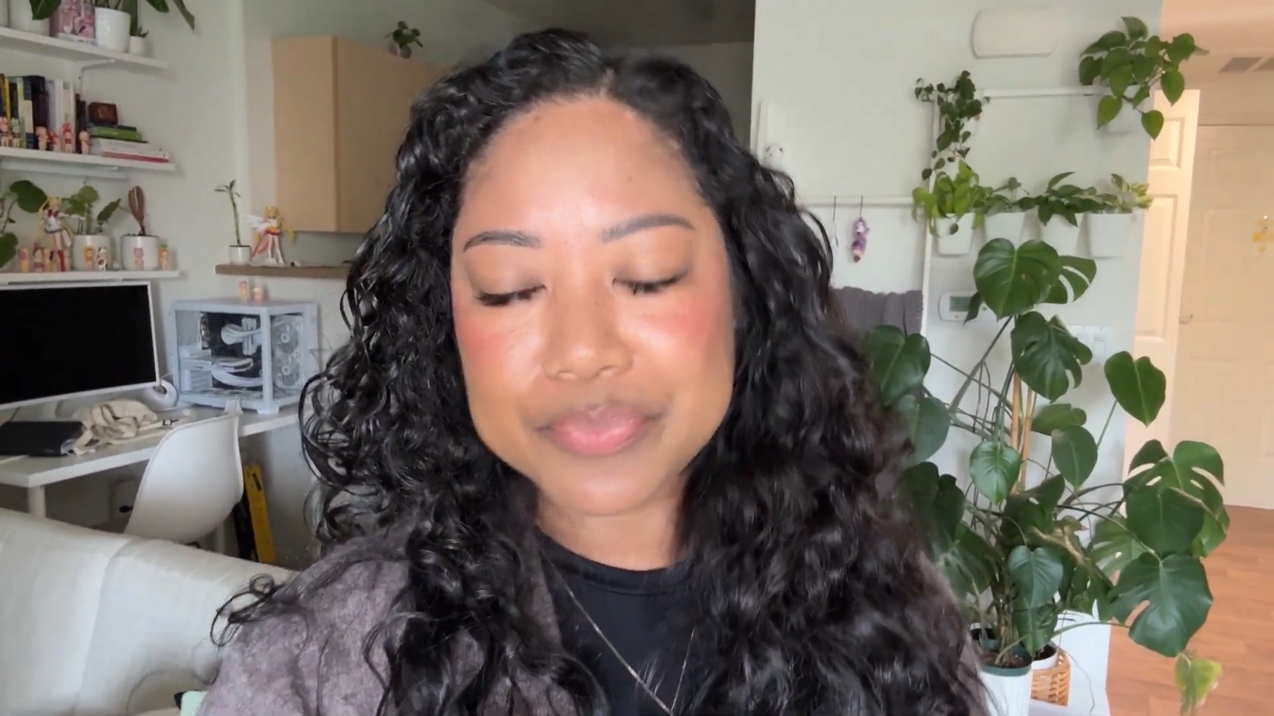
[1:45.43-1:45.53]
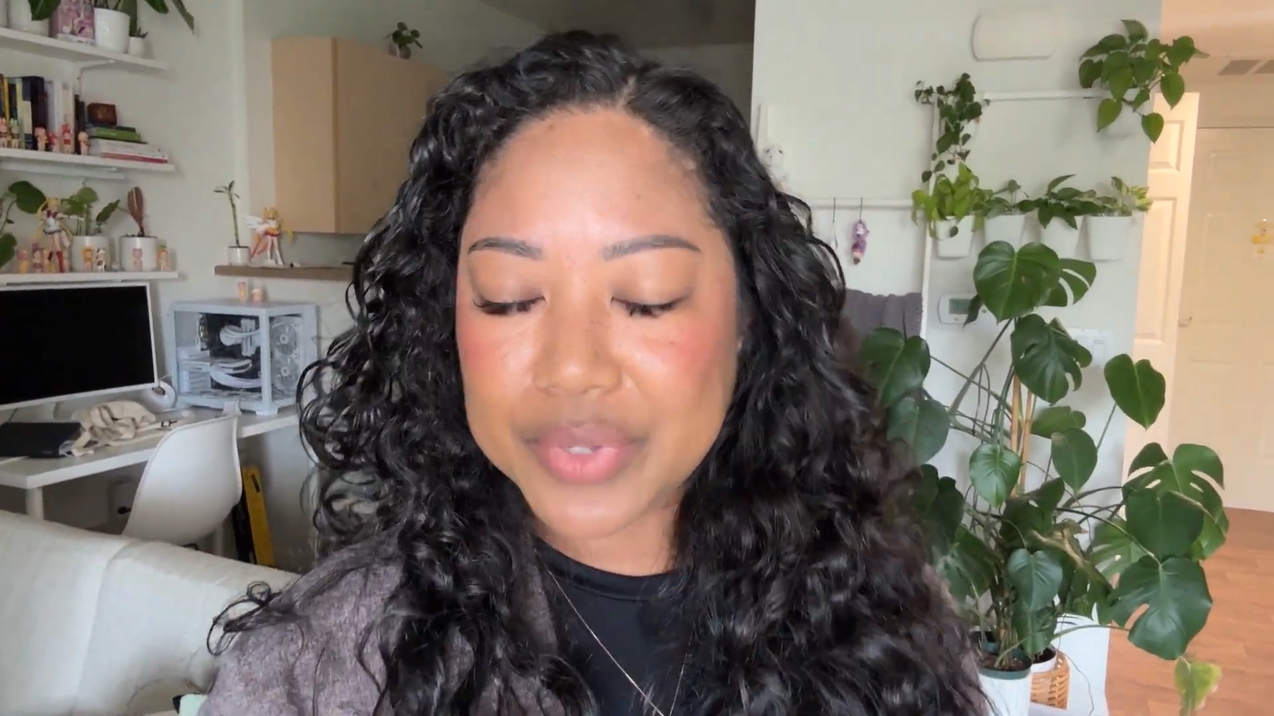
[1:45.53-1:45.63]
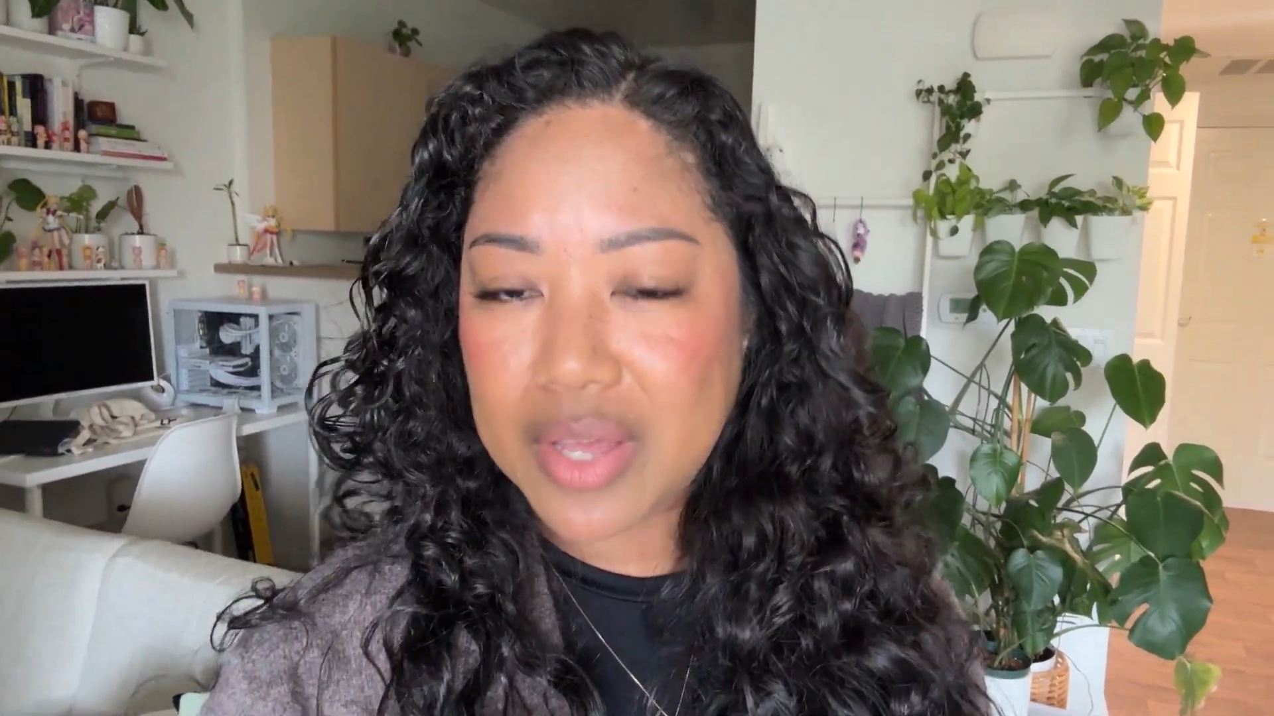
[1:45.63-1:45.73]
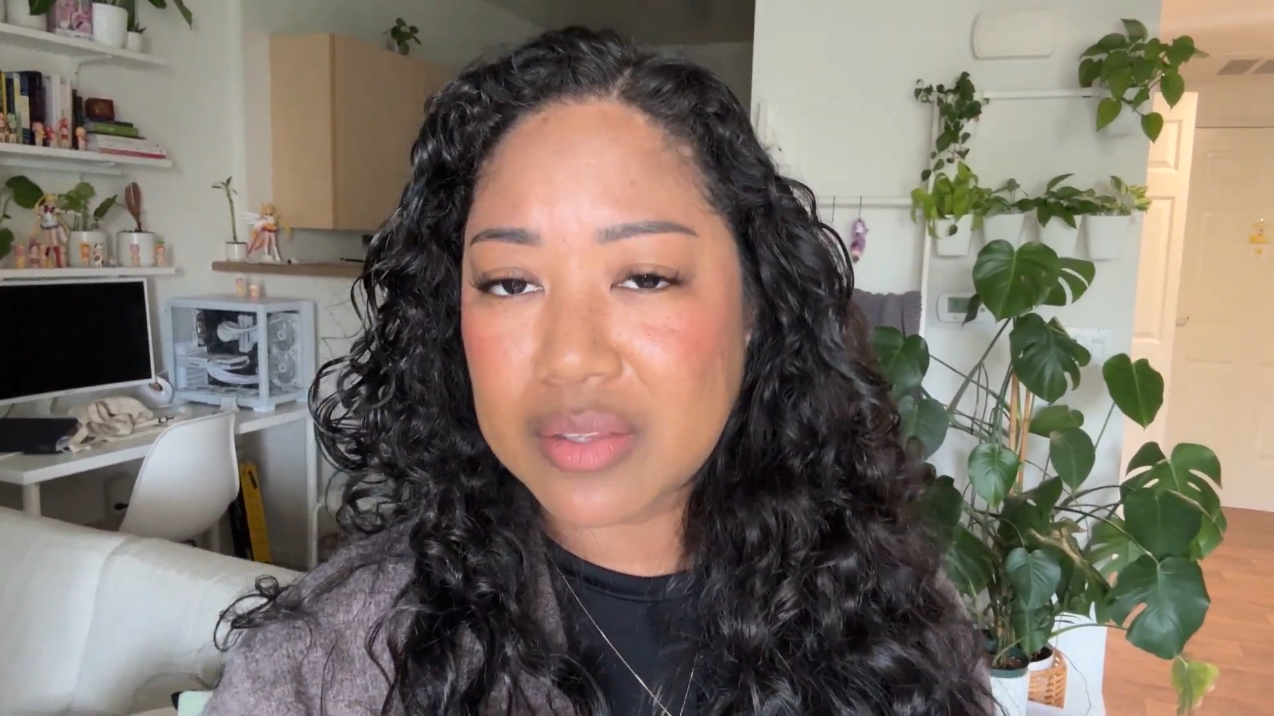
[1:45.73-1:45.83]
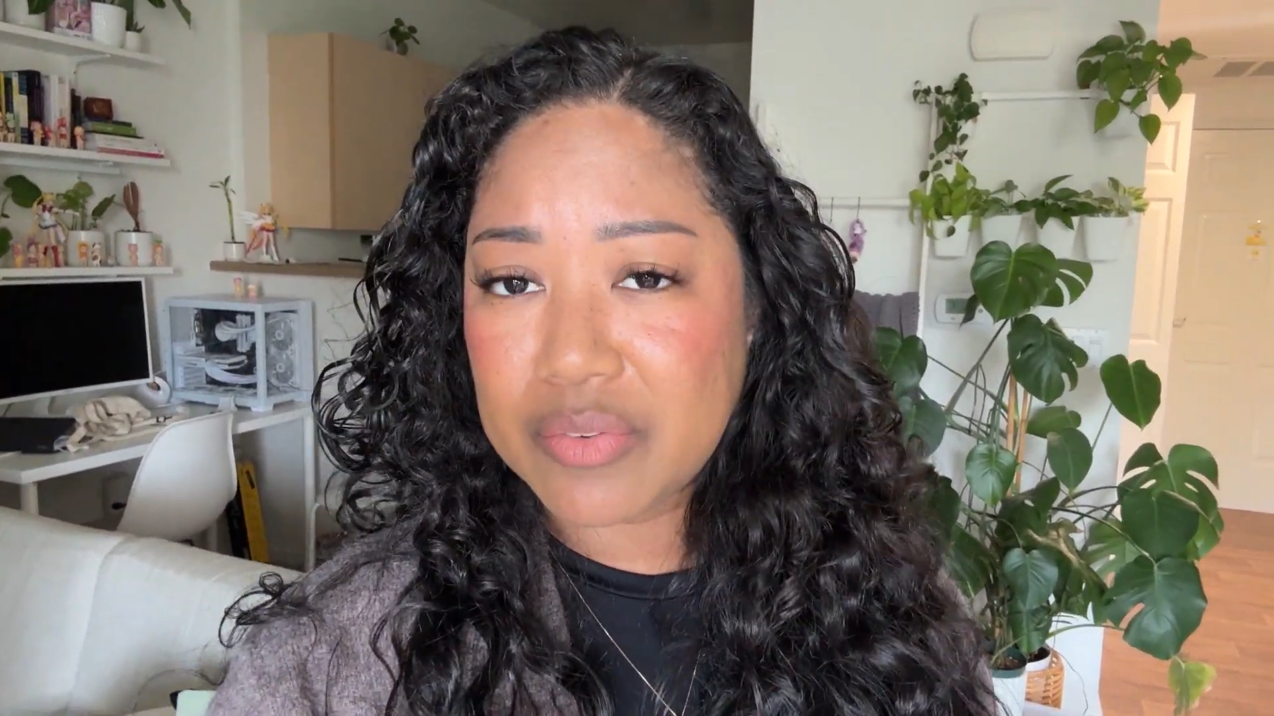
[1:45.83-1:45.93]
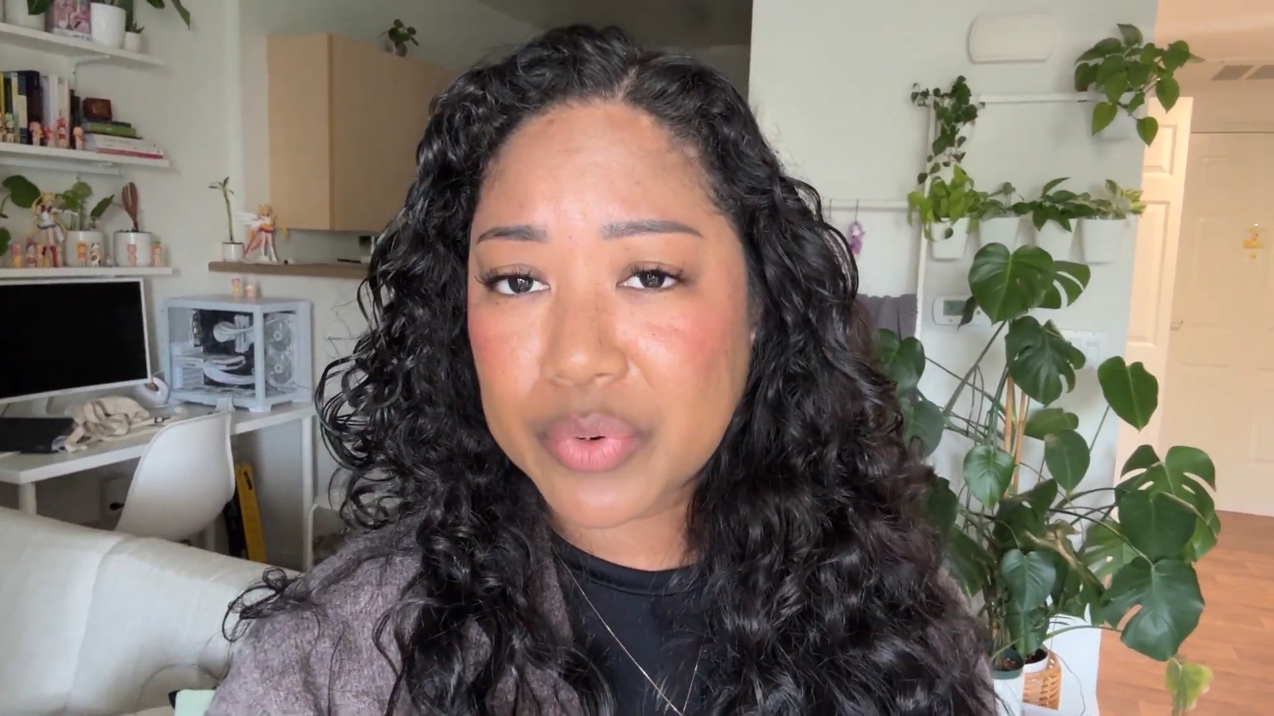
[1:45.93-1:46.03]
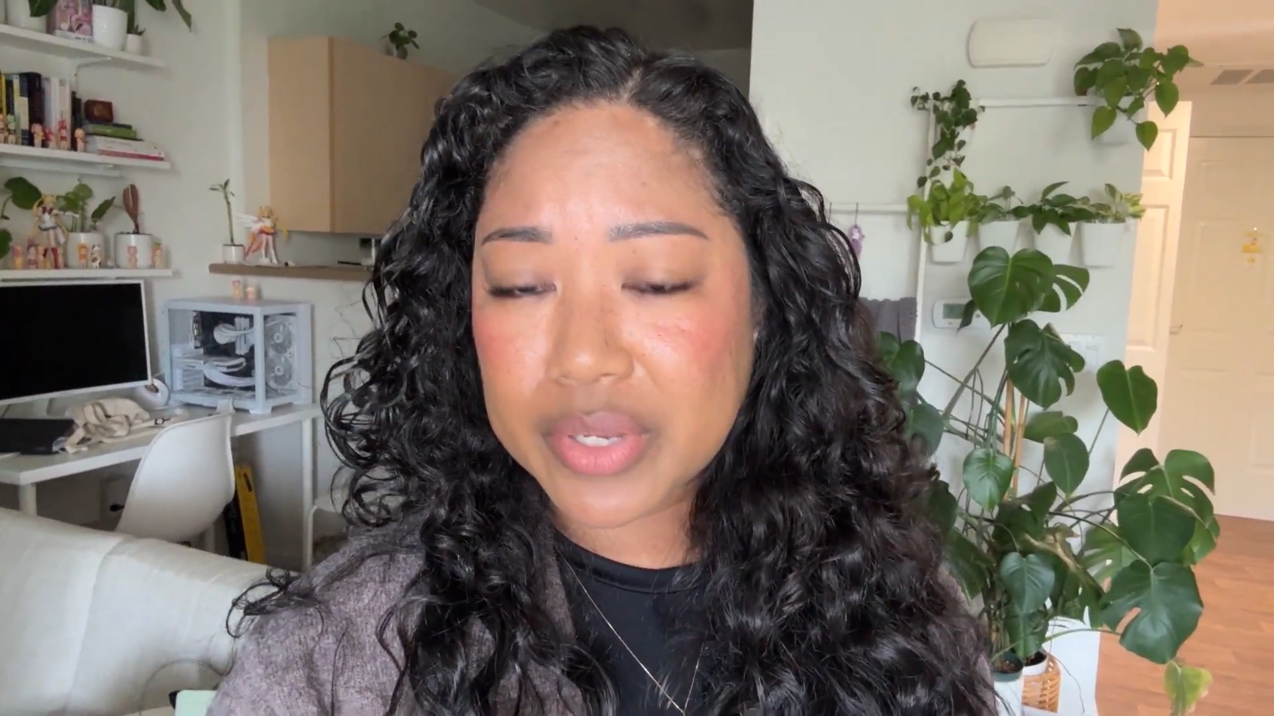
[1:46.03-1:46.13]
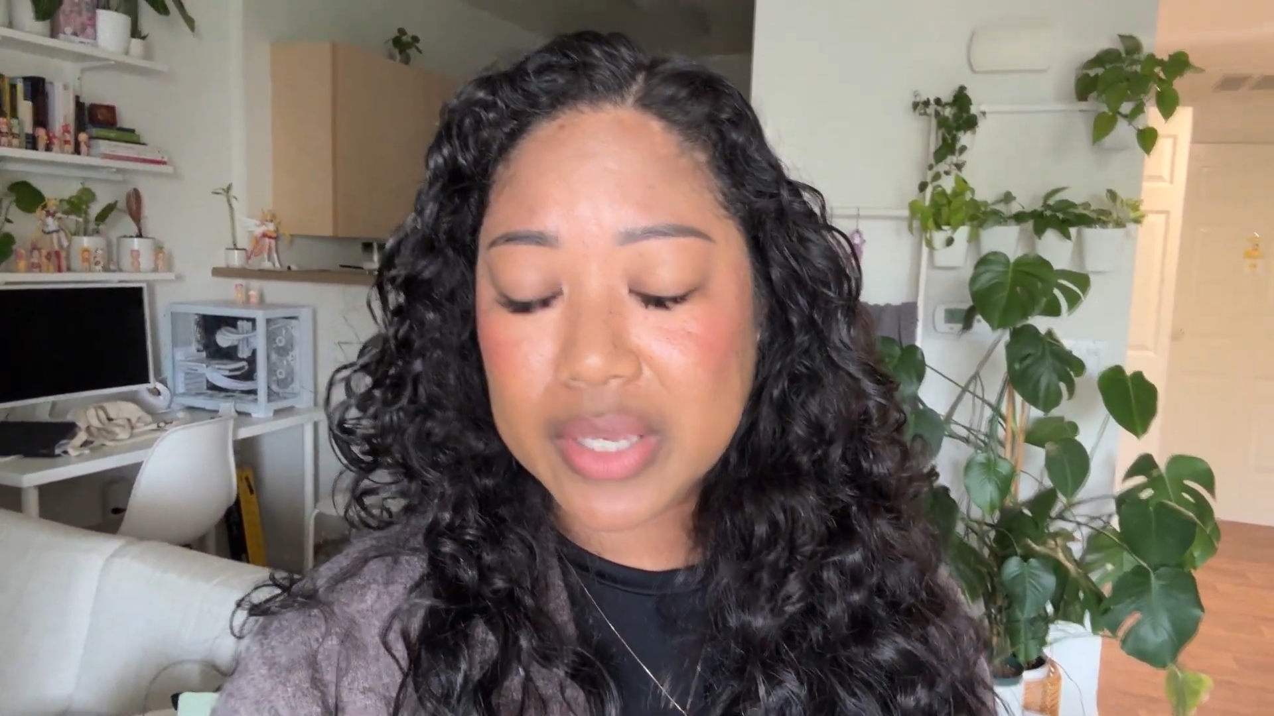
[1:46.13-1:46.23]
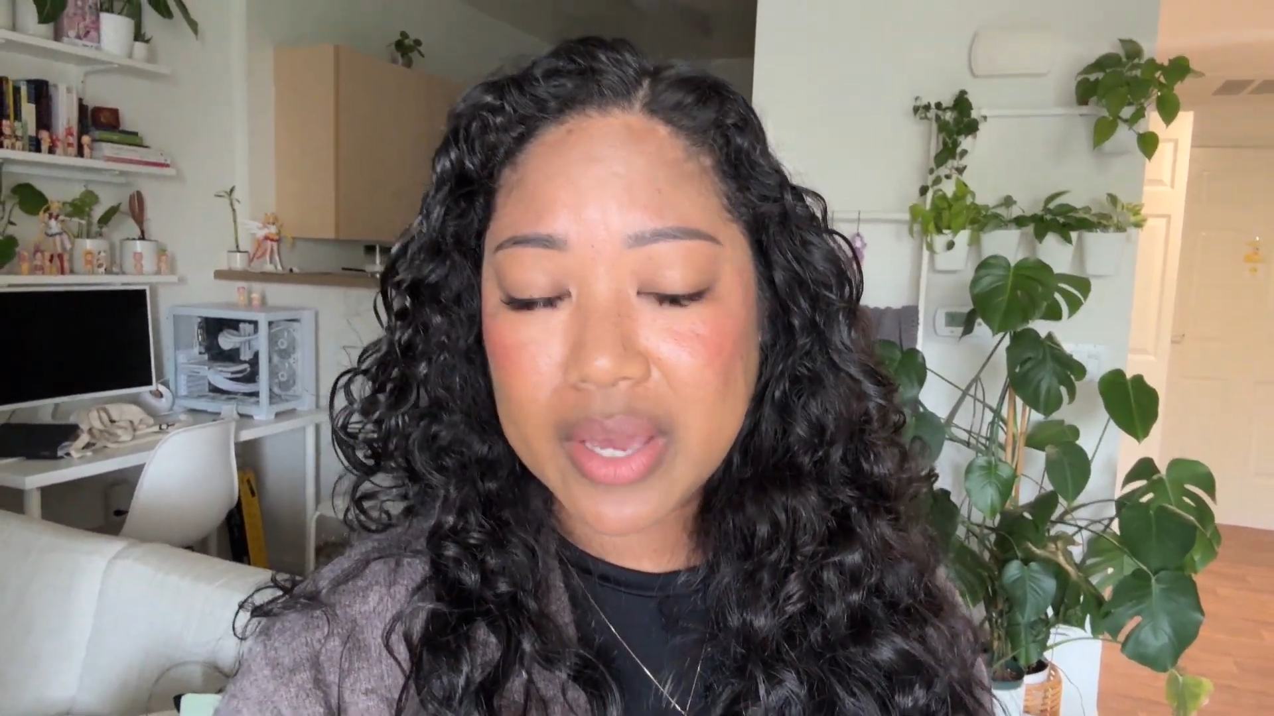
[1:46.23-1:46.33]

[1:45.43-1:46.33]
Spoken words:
I love working